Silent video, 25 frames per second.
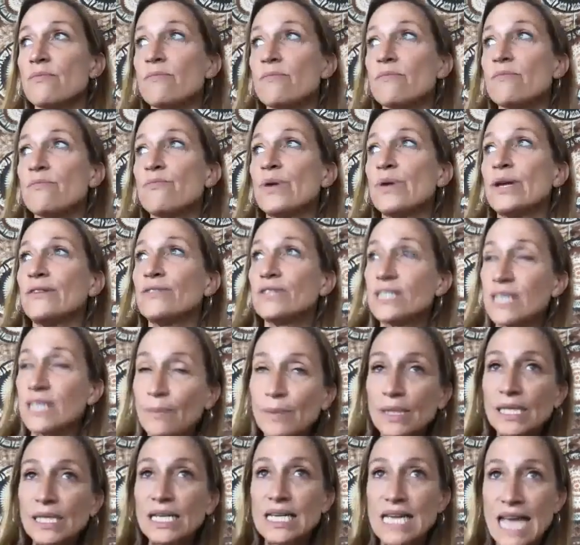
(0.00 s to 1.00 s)
But if
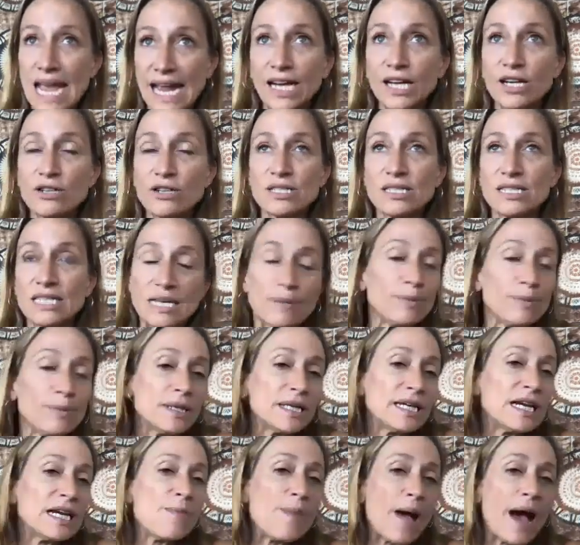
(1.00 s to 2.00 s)
somebody cares
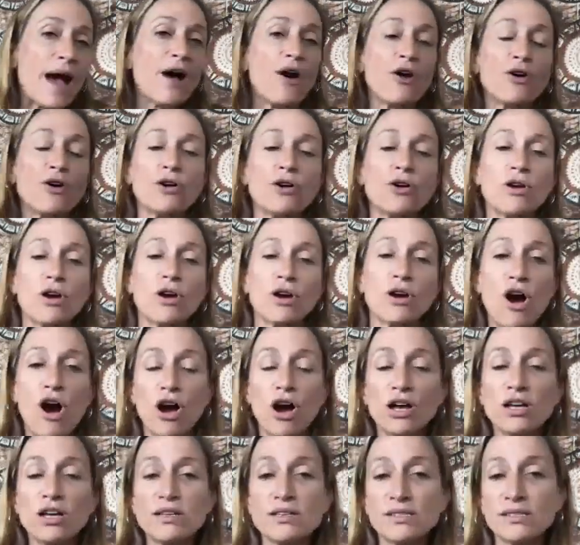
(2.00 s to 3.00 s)
deeply about a
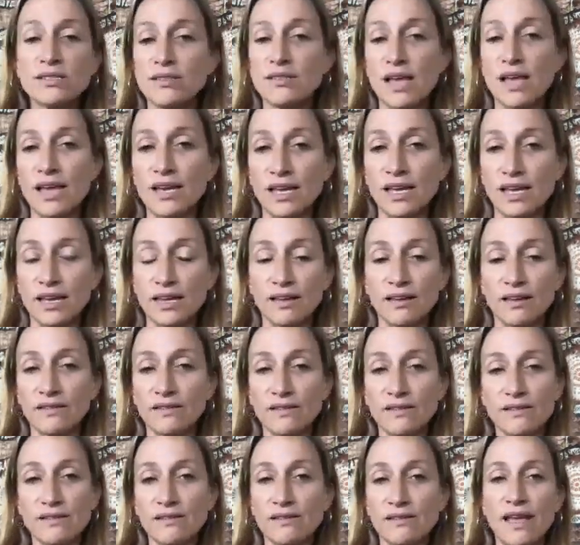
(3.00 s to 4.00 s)
cause that
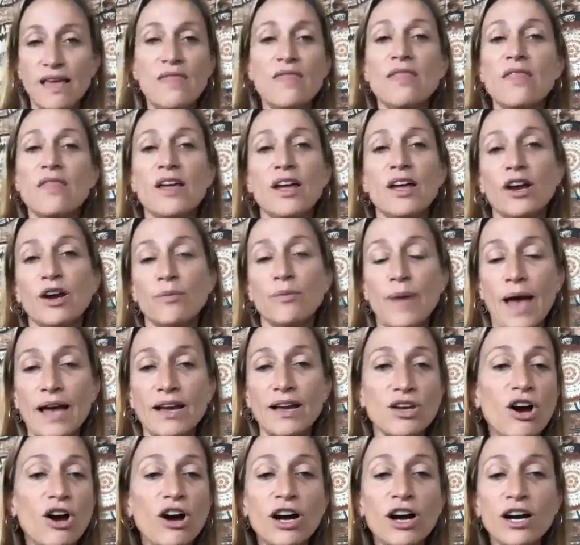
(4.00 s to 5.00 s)
is in their
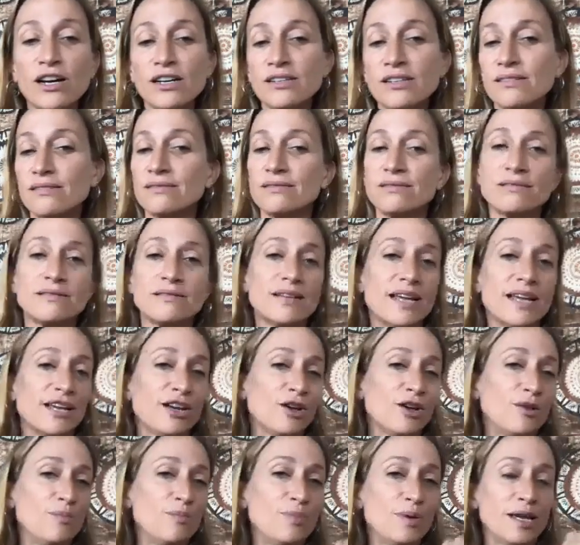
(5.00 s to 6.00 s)
backyard, it
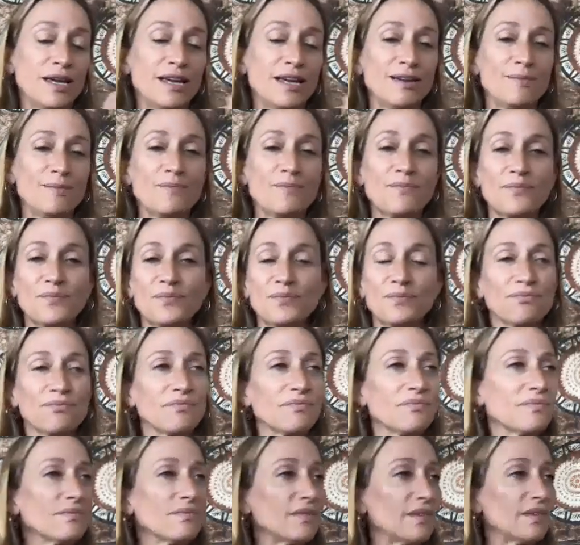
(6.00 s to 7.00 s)
could be
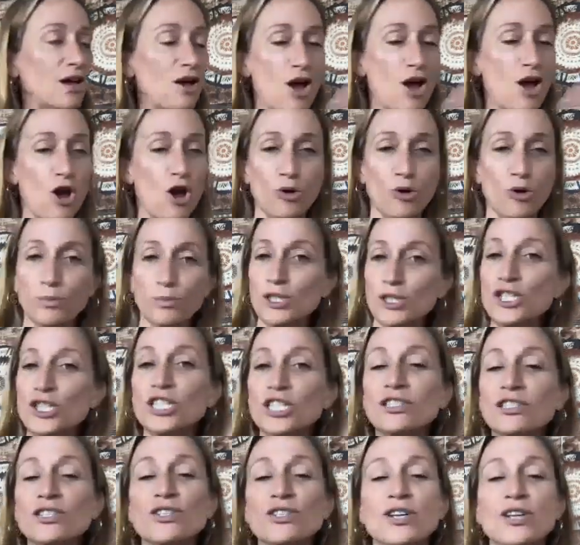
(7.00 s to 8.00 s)
homeless
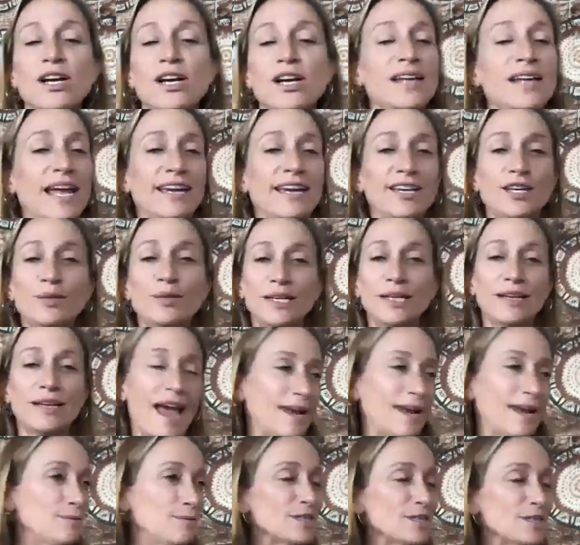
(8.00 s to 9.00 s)
children, it could be
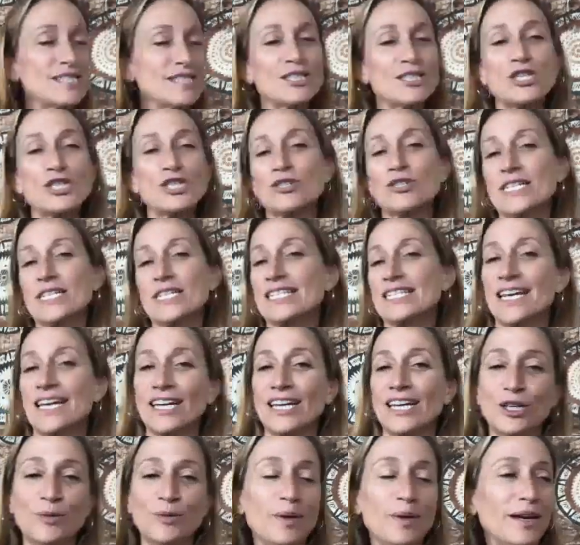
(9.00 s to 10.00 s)
animals in the street, it
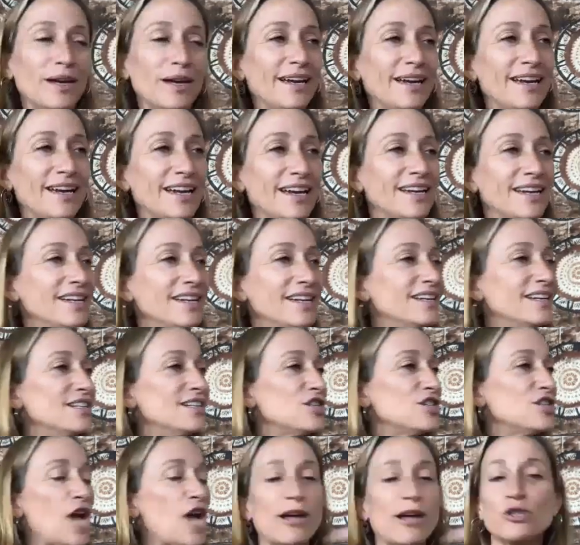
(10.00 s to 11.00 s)
could be
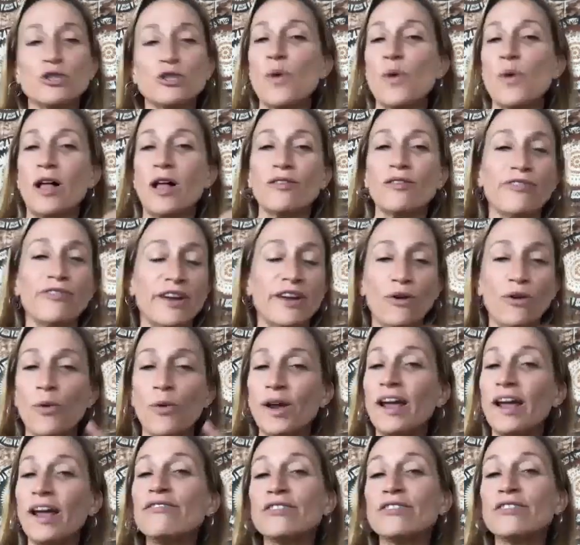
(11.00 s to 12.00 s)
child welfare,
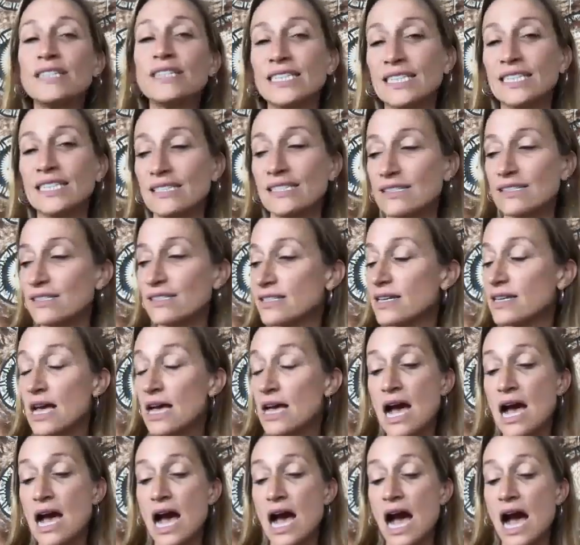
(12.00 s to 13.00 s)
whatever it is,
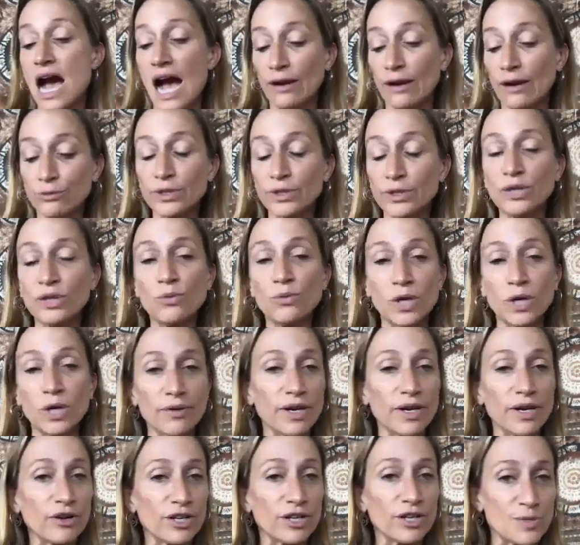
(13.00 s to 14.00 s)
I really want to
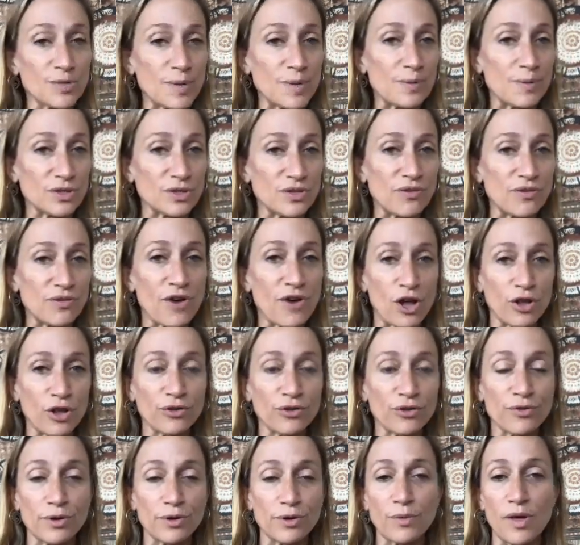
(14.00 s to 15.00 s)
encourage people to follow
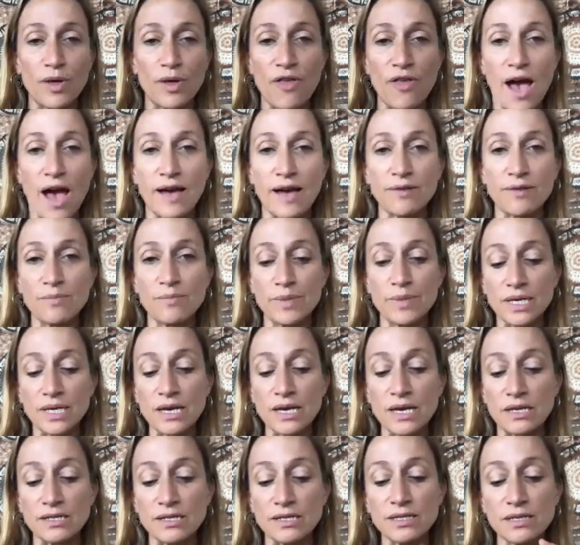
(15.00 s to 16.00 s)
through with that,
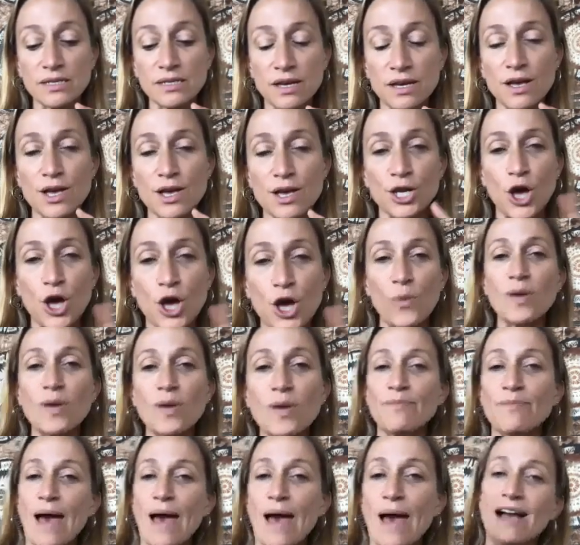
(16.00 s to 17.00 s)
because going
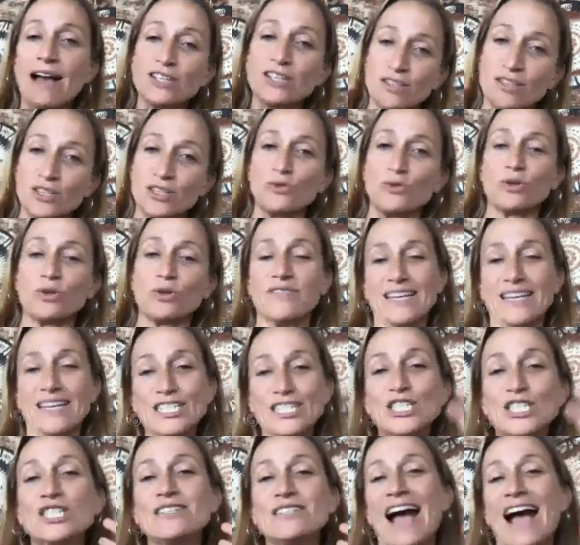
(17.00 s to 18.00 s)
back to the sort of
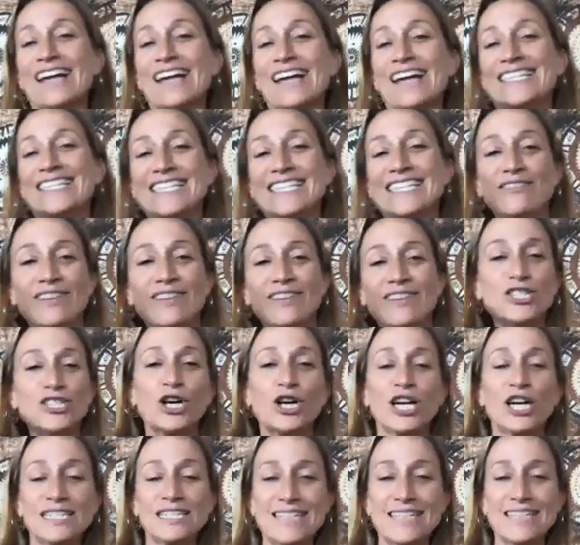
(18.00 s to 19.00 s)
idea of
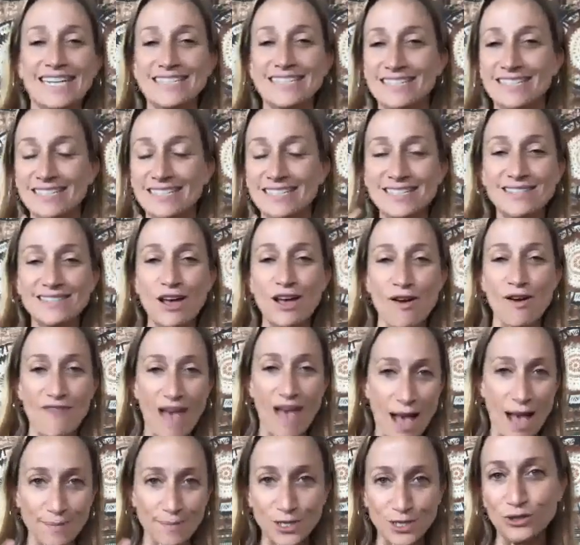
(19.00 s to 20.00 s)
interconnectedness of
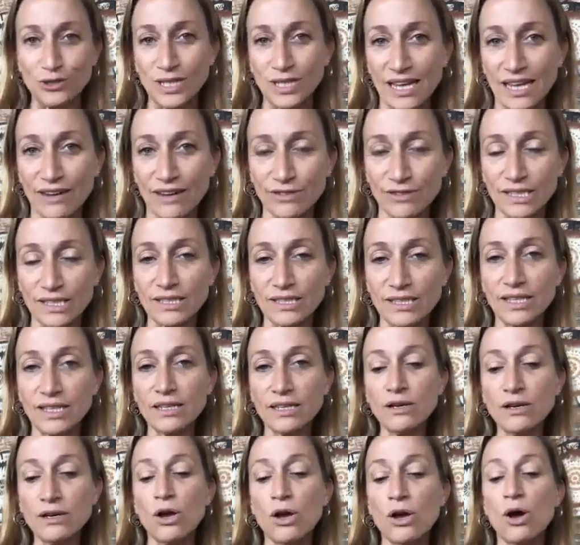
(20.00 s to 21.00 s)
absolutely
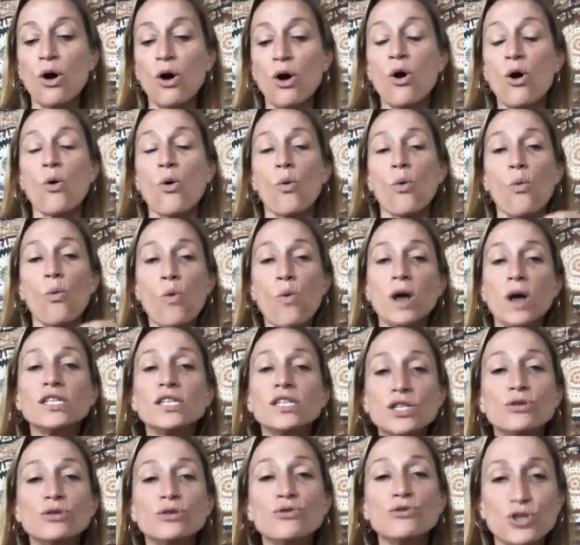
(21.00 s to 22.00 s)
everything, what
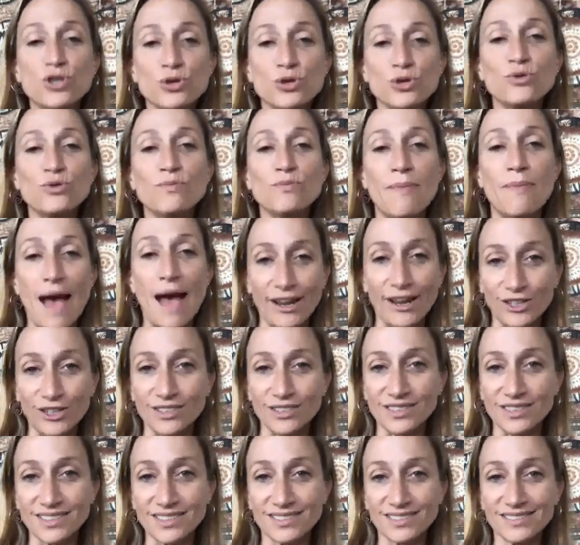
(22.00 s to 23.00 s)
you do
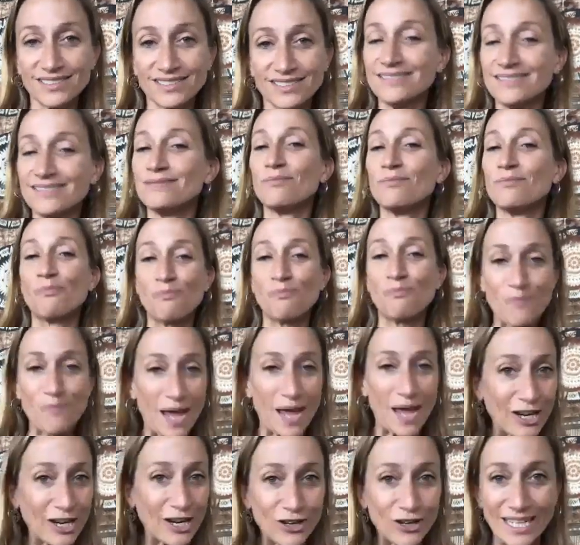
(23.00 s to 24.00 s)
matters,
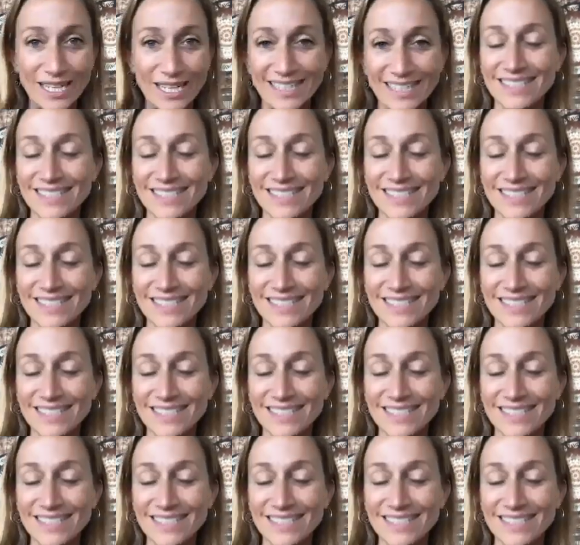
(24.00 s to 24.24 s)
period.